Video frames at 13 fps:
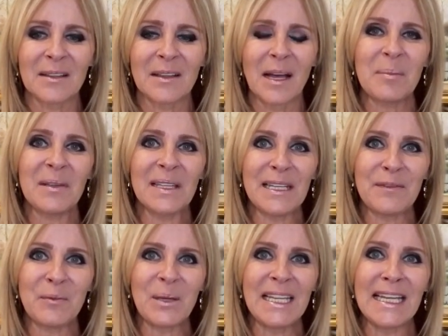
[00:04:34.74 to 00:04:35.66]
I
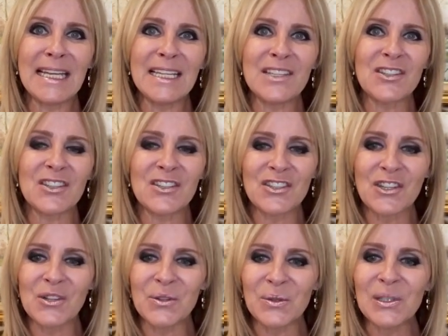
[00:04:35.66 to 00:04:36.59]
believe we need
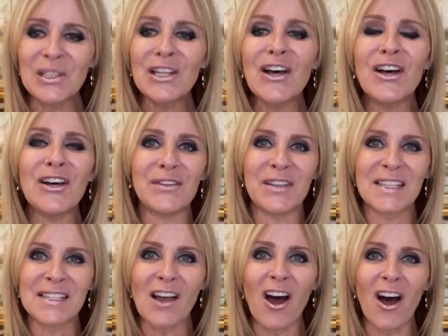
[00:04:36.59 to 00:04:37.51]
to learn
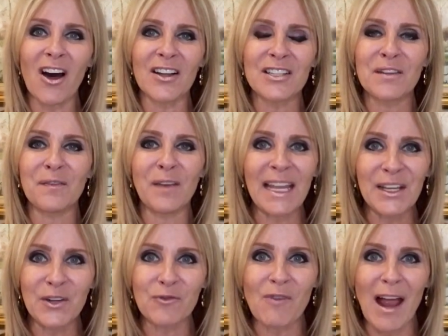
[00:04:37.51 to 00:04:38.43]
this art of
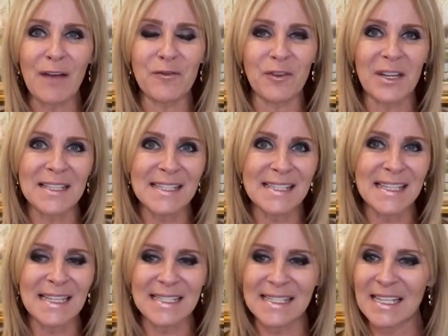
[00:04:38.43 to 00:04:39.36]
inner reverence,
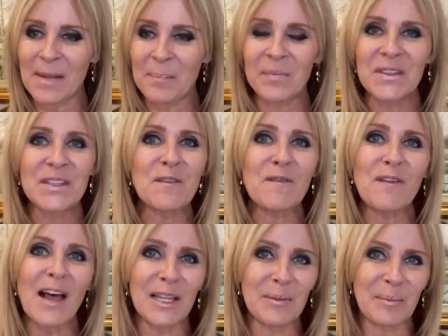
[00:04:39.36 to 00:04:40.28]
this
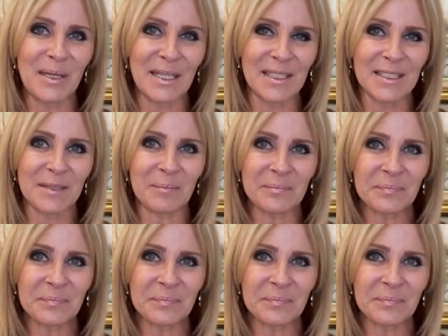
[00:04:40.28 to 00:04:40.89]
development